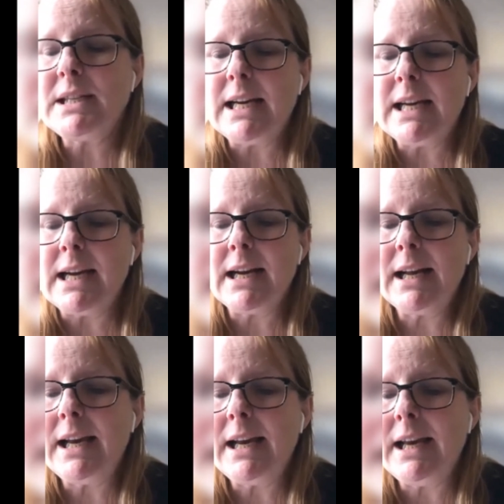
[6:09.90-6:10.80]

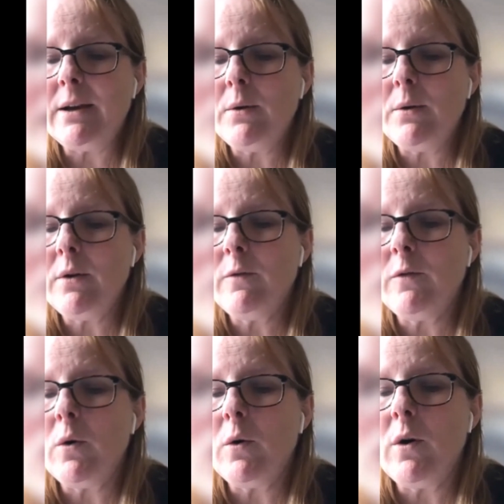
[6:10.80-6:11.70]
particularly
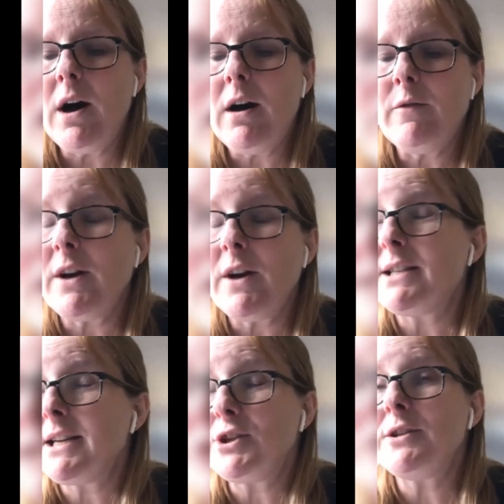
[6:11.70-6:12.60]
for our fire
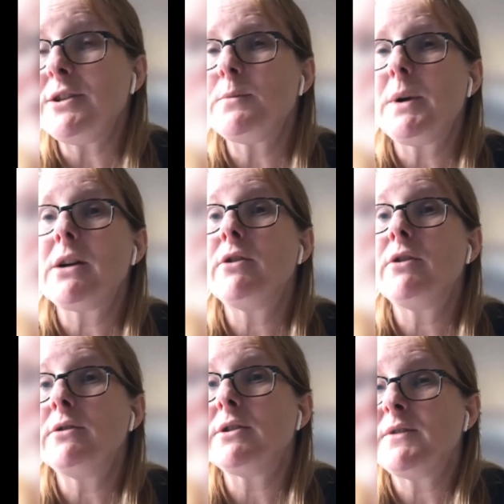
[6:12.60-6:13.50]
stations where
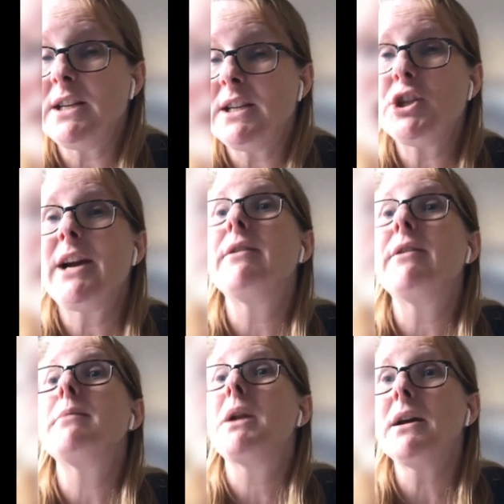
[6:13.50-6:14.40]
crews obviously share an
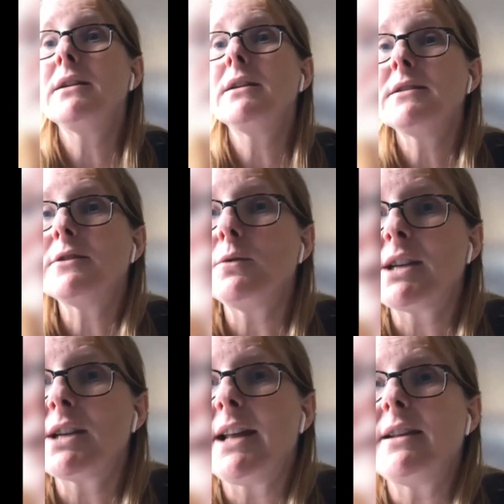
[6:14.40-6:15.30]
appliance
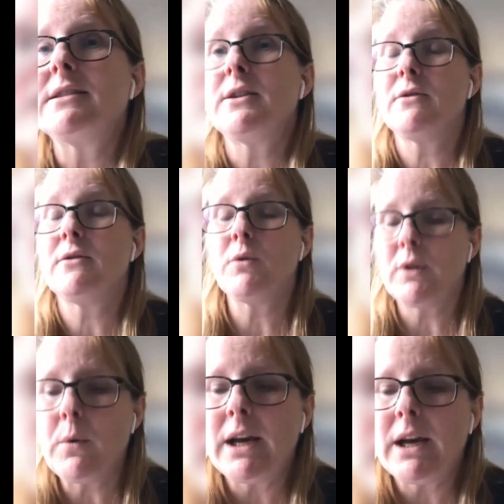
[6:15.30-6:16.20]
altogether, so they're all
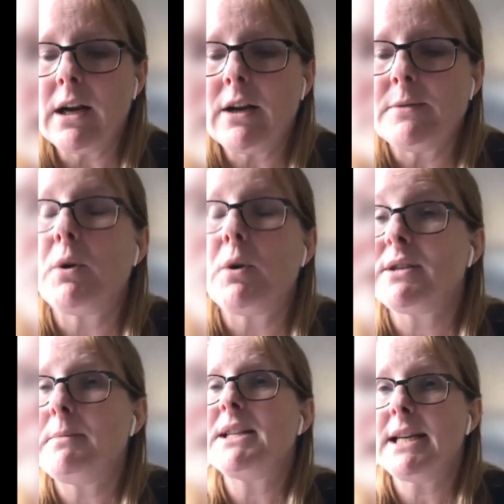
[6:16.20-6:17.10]
in quite close
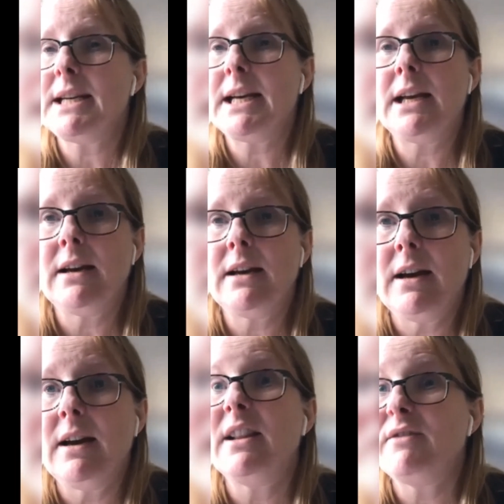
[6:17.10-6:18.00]
proximity,
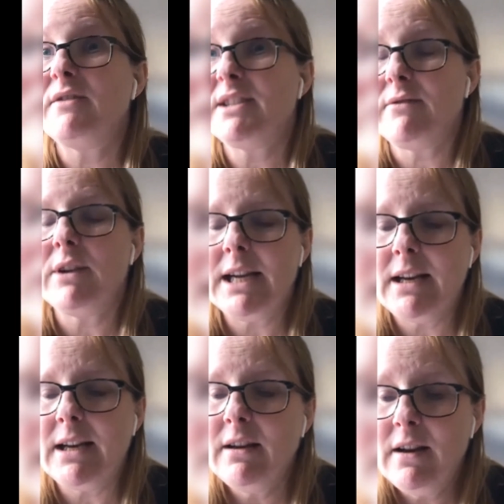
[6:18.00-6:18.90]
and there isn't
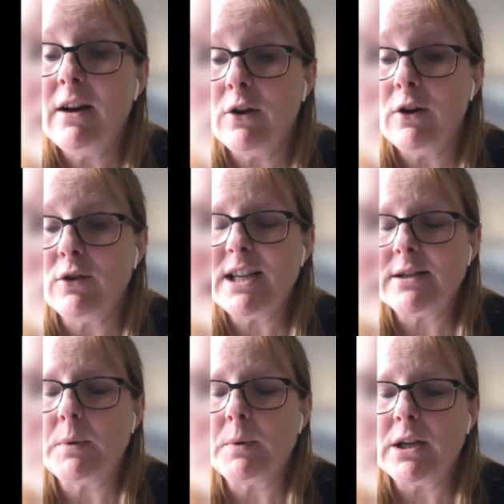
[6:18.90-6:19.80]
really a lot
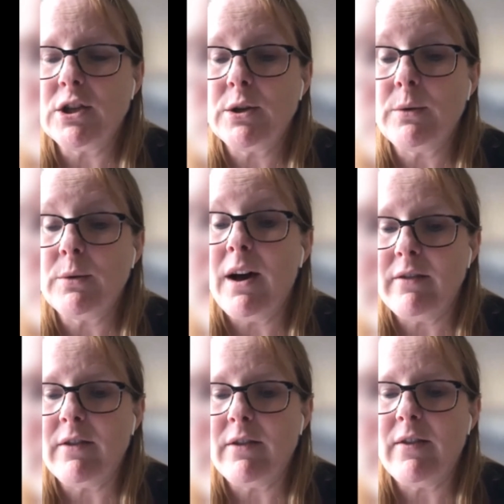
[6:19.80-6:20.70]
else we can do
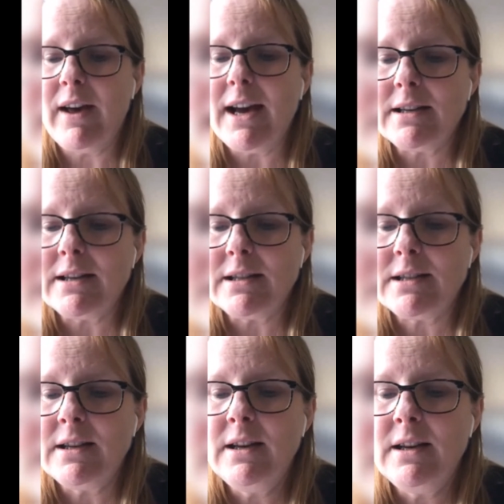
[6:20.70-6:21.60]
other than
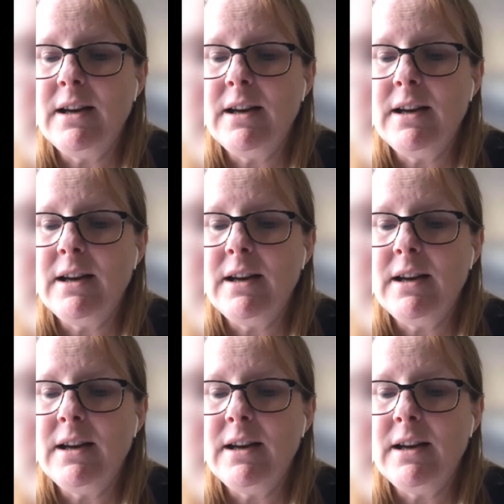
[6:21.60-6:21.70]
that.